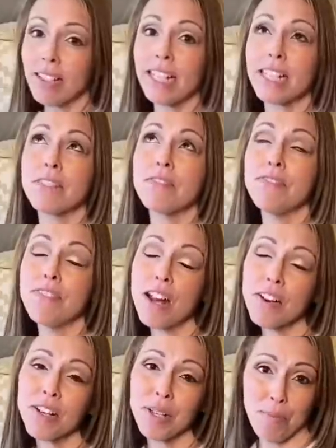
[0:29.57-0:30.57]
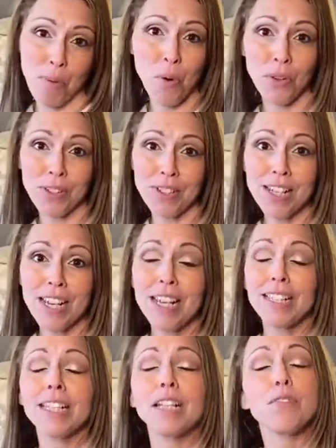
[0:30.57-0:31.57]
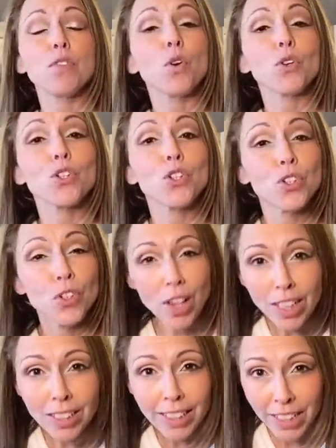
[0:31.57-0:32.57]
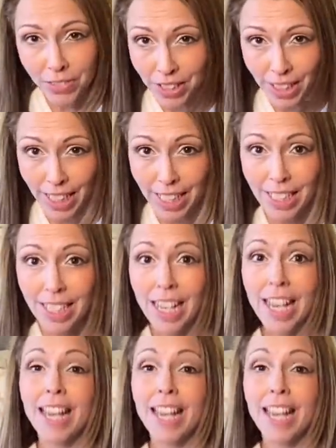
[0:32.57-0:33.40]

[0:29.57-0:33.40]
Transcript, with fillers: like it's very important that if you're struggling with this,